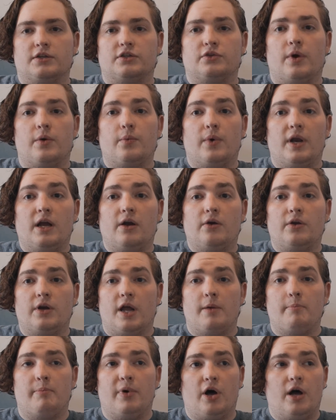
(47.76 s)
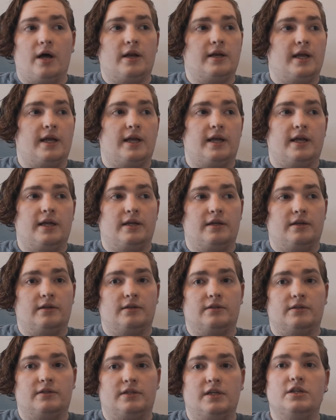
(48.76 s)
So I went out and I bought a
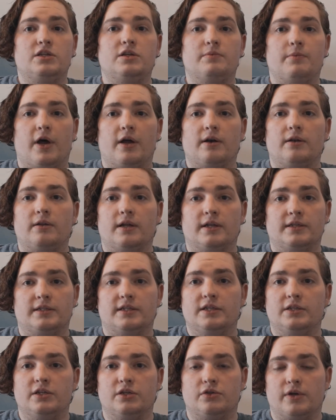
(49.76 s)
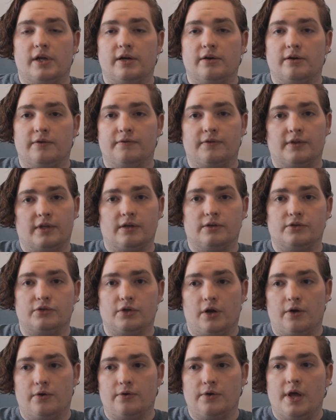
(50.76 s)
CG model on CG Trader of a little
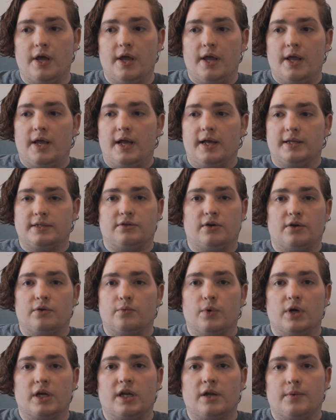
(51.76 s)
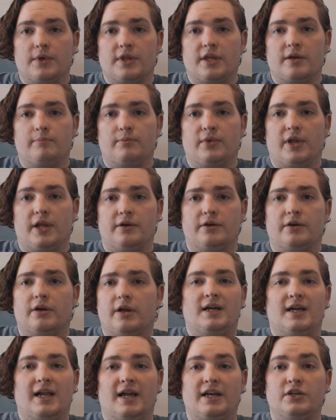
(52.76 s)
drone and started working with it in Blender.
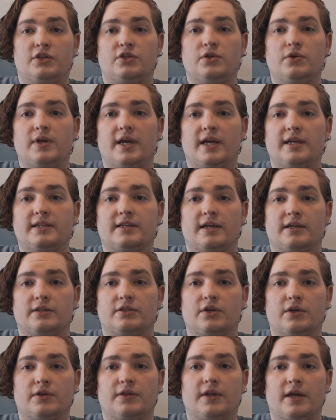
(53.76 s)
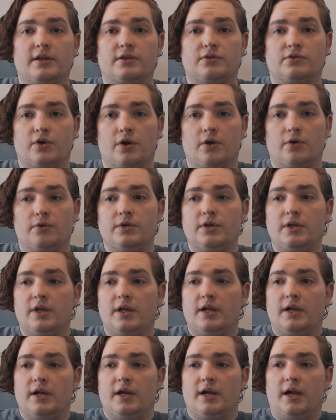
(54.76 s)
And in 2 days, I took that drone,
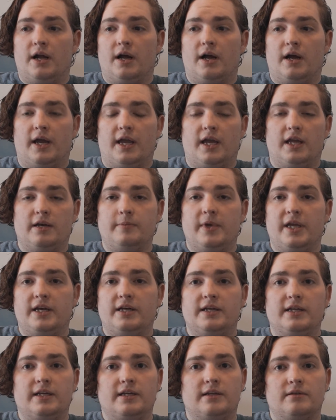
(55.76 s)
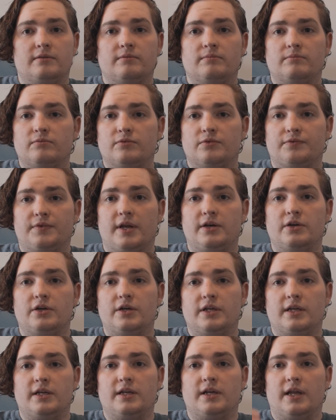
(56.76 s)
animated it,
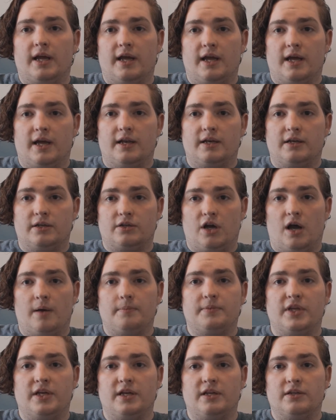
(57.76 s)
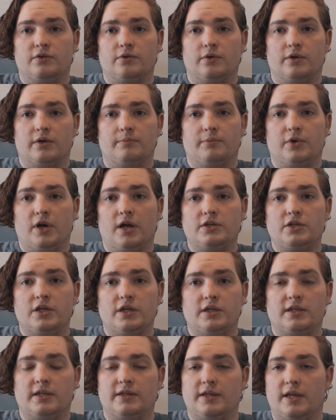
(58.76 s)
rendered it, and comped it into a
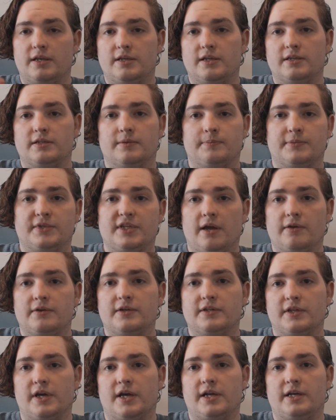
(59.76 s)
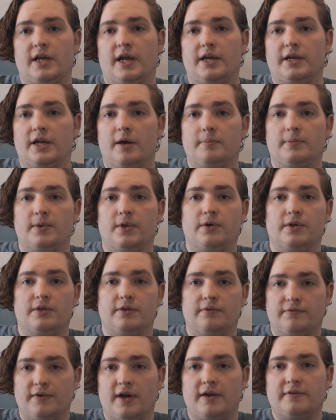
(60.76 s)
project, and then did some sound design and
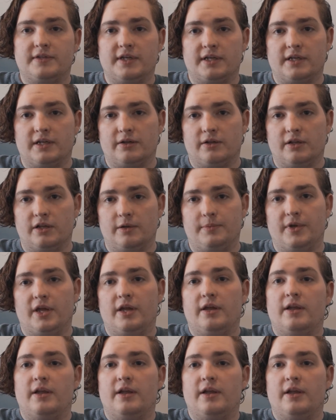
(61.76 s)
uploaded the 5-second clip